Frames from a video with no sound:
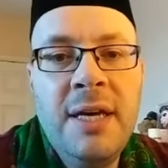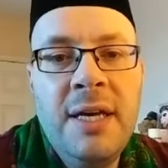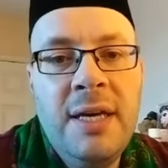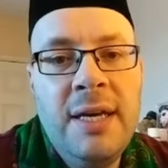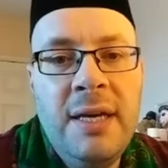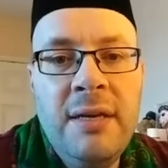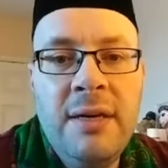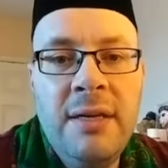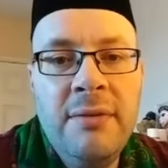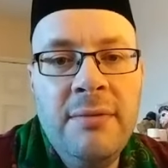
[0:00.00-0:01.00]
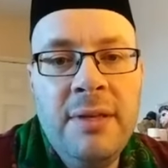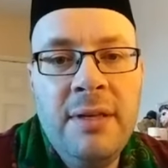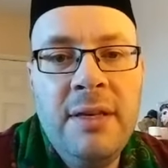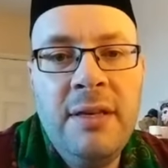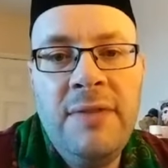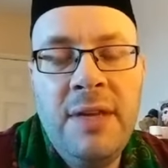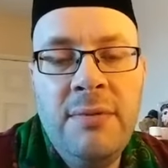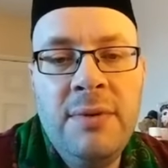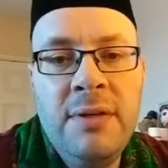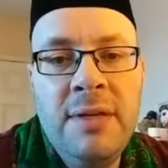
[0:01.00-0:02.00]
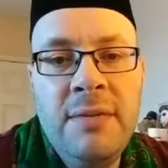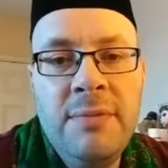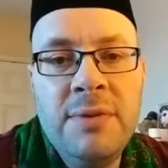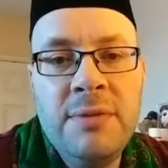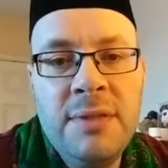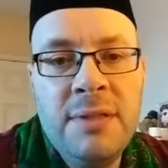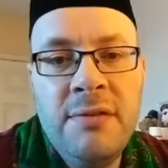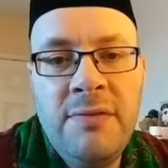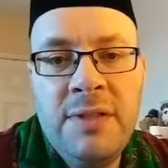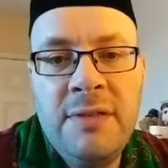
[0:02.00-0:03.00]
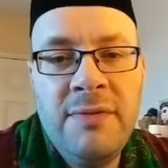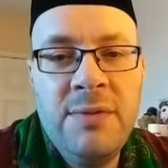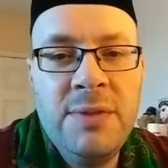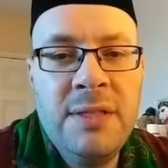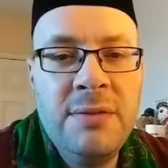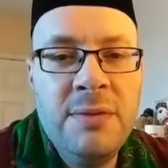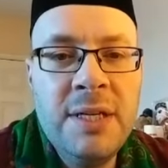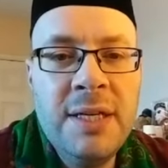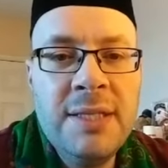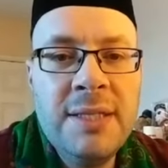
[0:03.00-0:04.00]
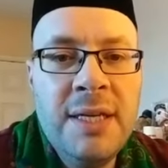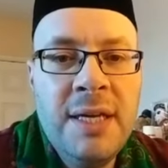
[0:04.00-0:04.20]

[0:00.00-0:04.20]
And I don't think, if they were not able to resolve it in 1400 years,